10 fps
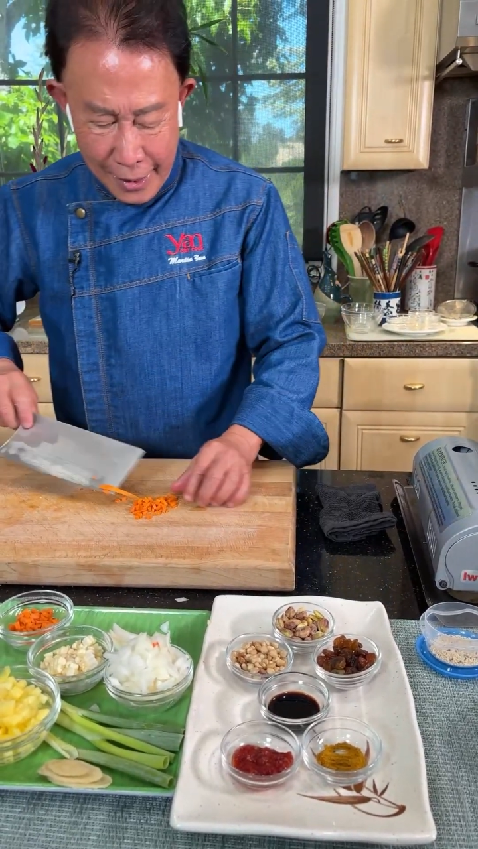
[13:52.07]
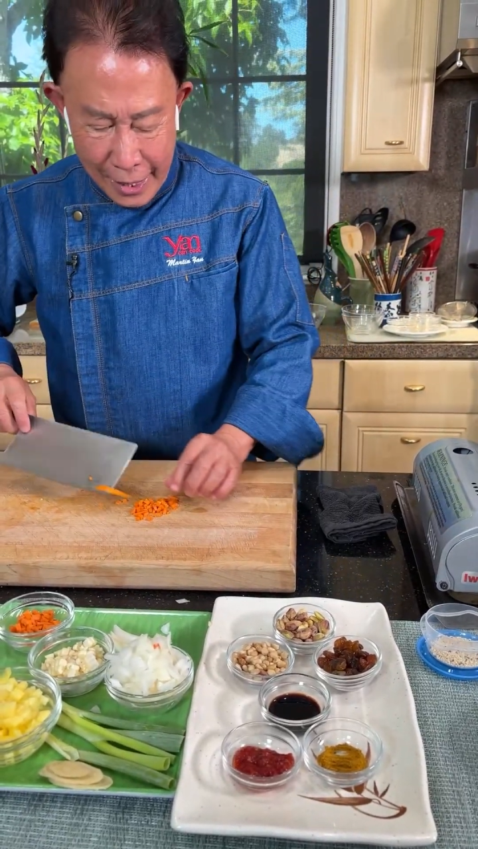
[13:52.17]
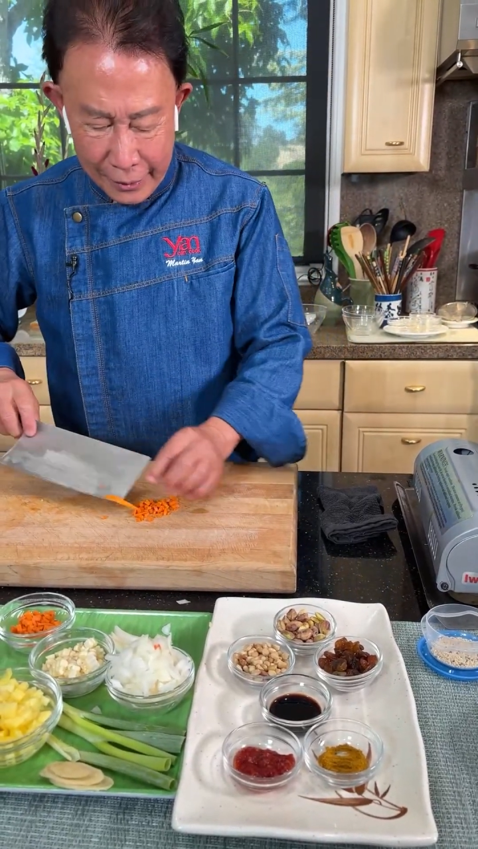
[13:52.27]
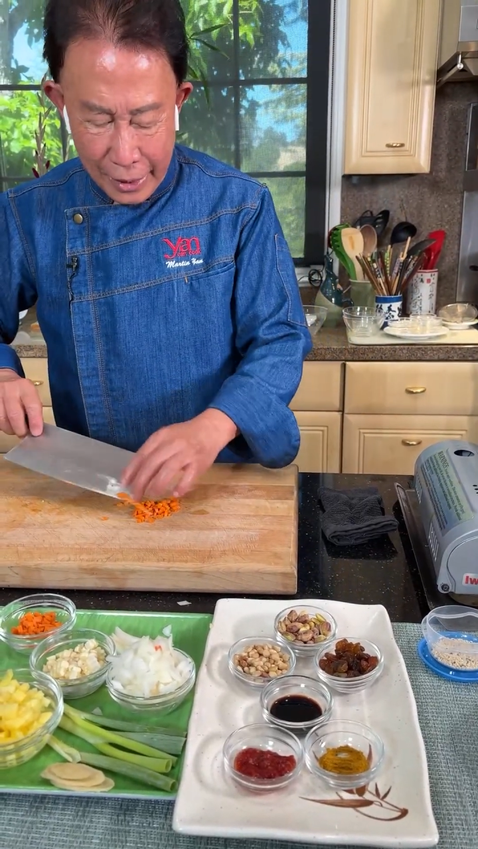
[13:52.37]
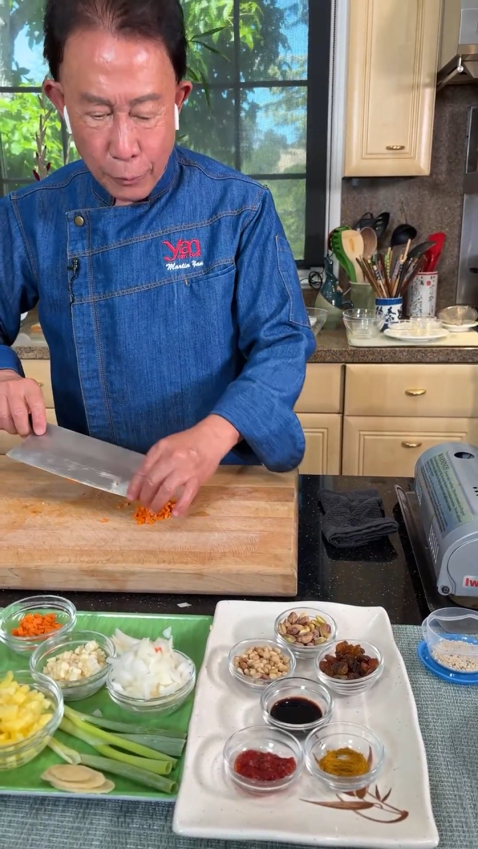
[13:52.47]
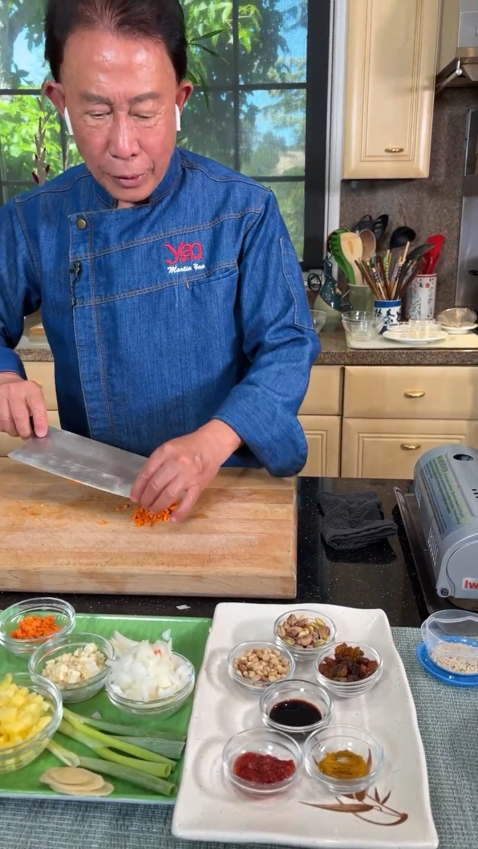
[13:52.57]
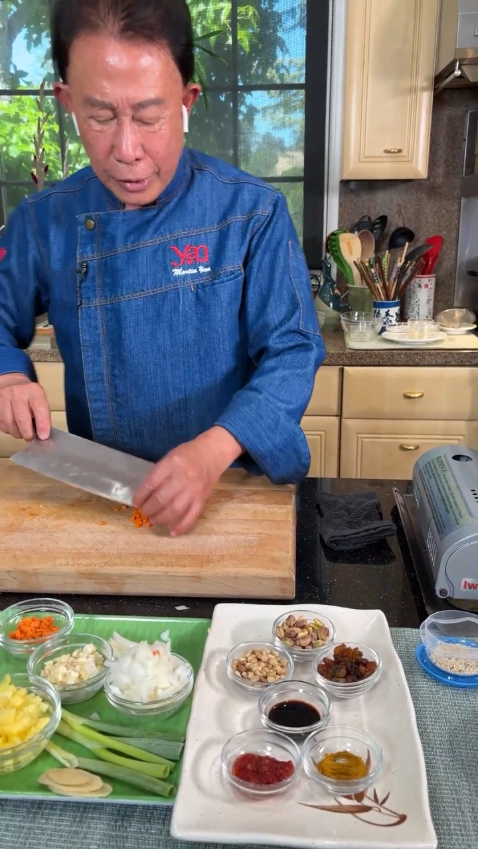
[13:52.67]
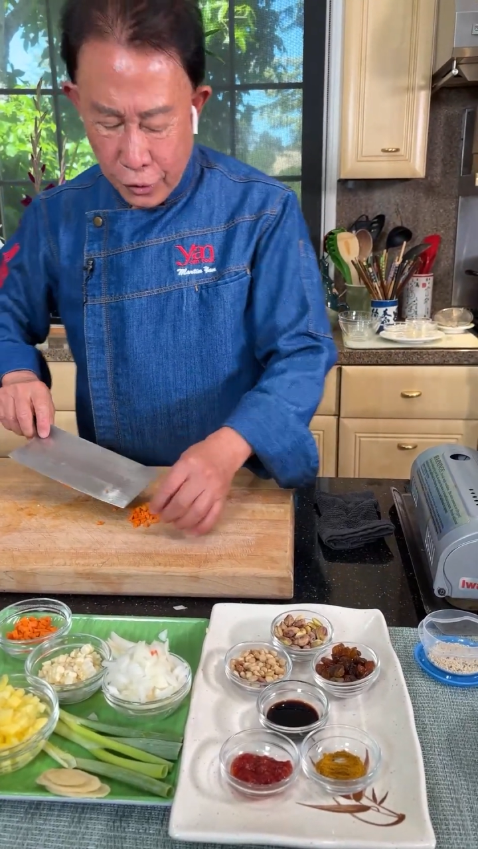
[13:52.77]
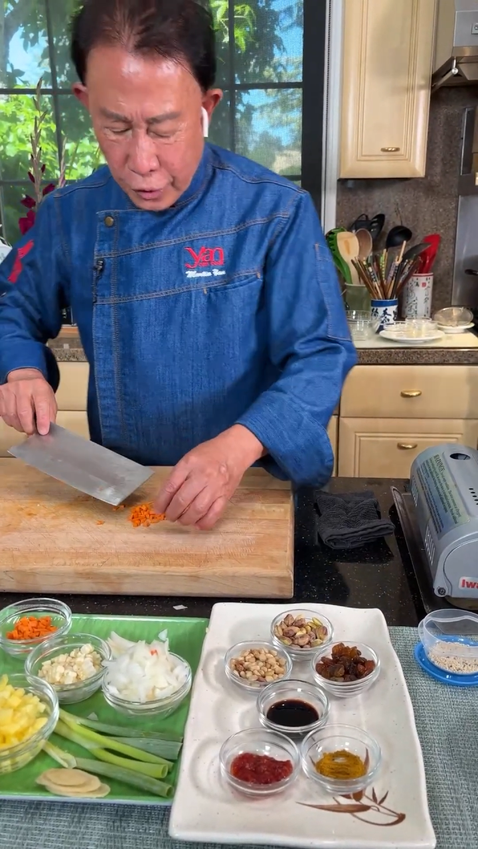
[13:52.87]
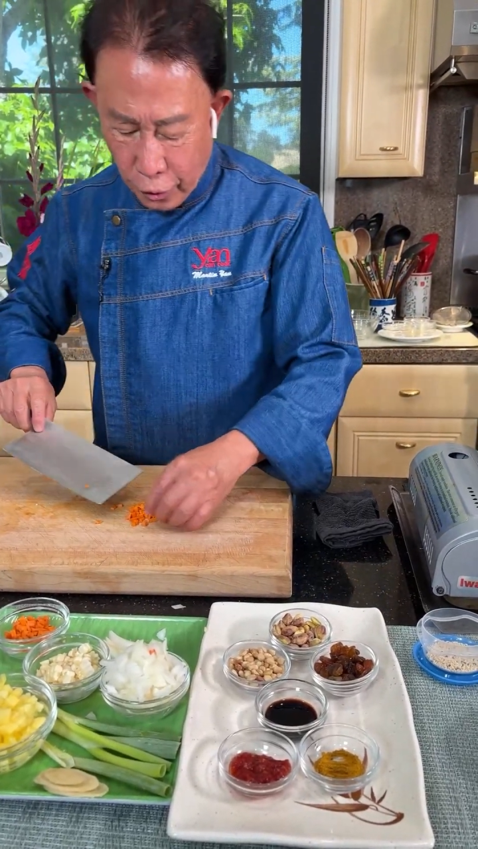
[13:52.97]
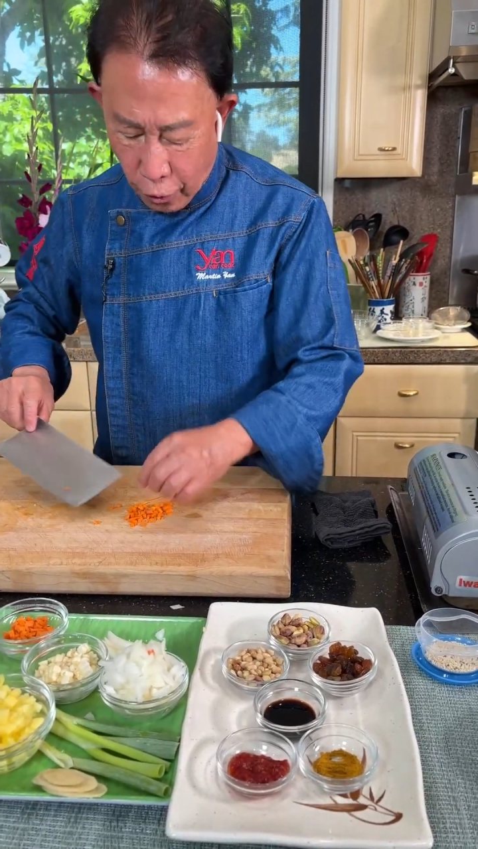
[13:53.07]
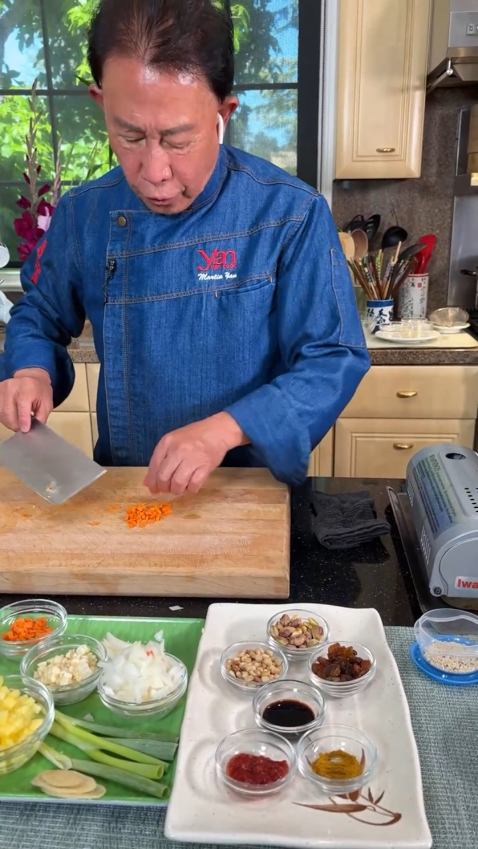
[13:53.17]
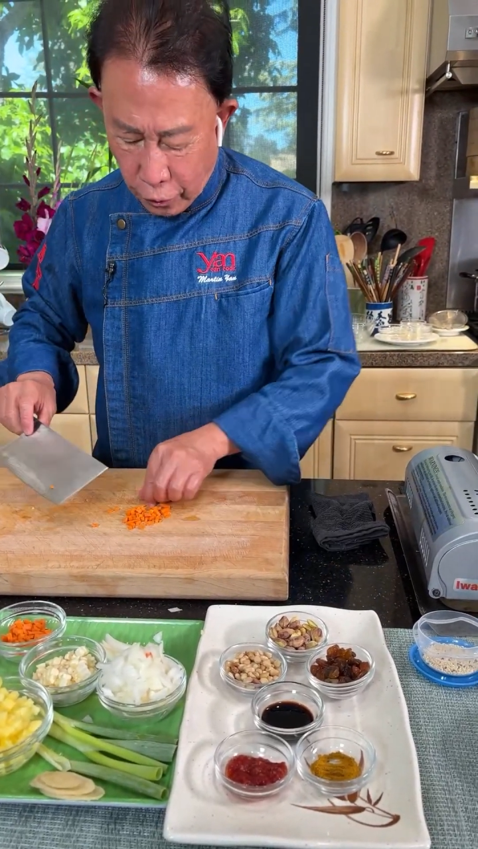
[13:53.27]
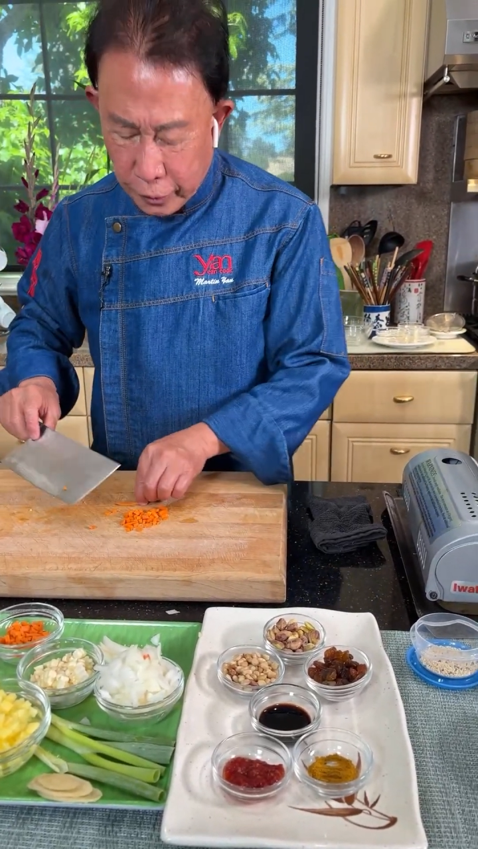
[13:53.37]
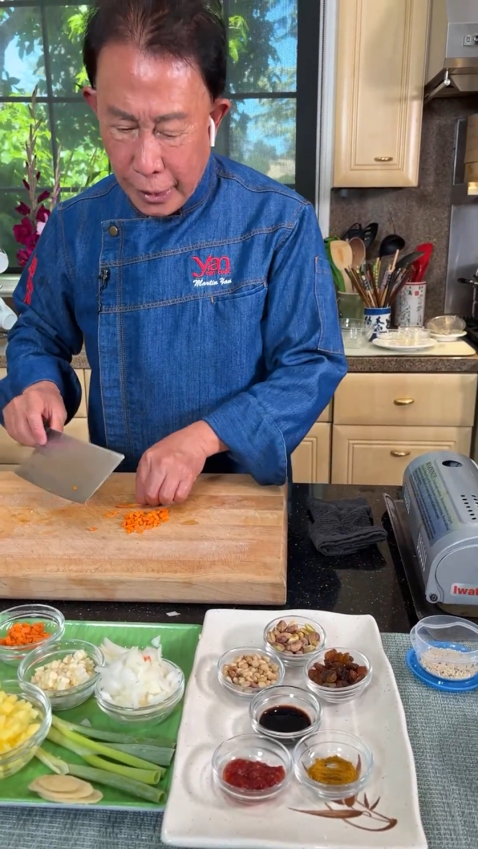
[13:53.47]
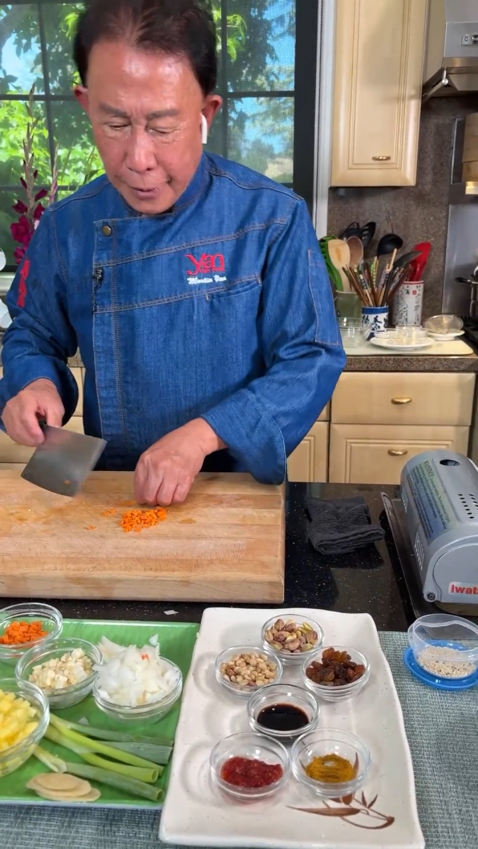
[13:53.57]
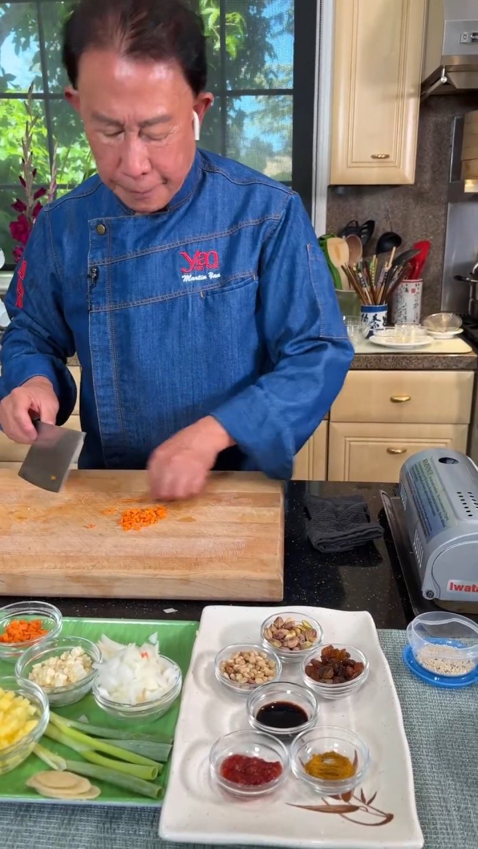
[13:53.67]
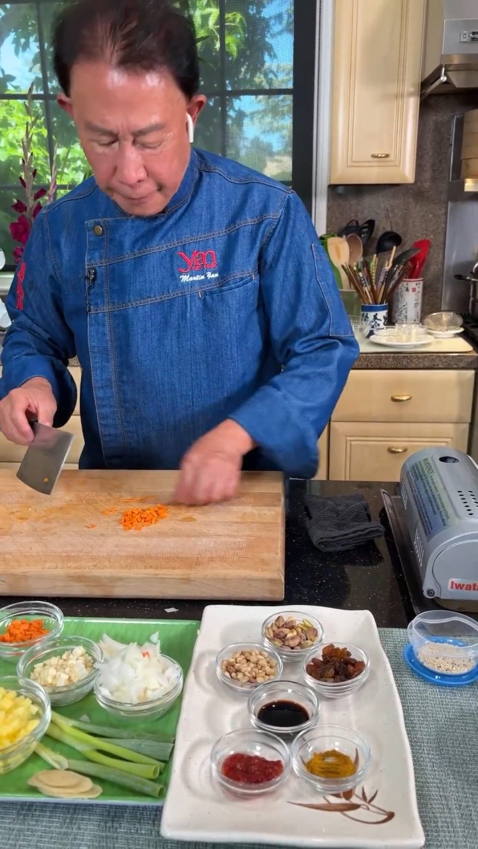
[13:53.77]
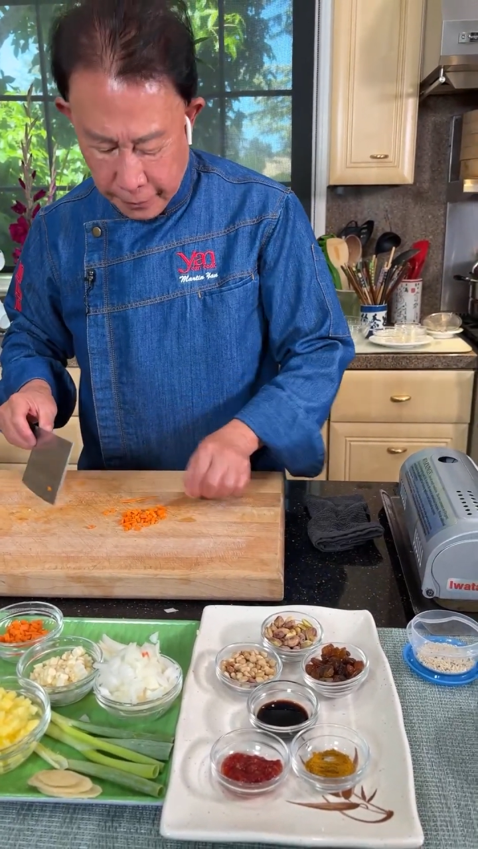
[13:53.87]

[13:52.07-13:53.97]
And then when this is all done,